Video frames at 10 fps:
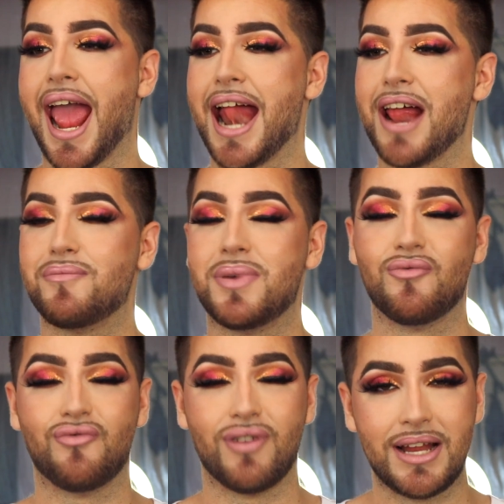and I've
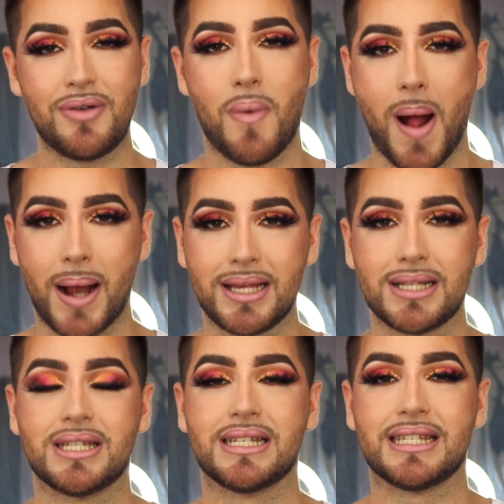been really
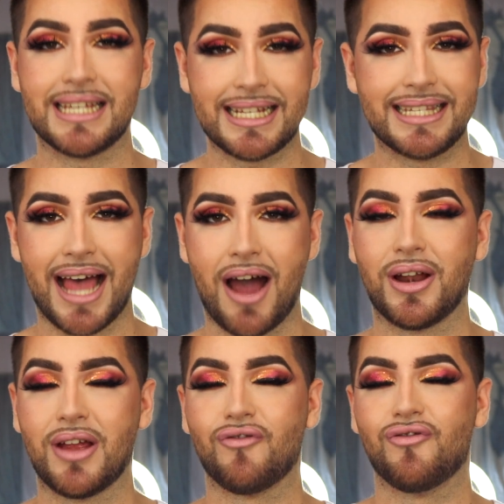wanting to sit
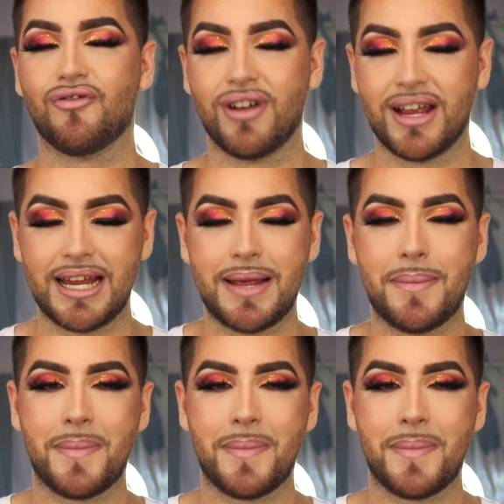down and really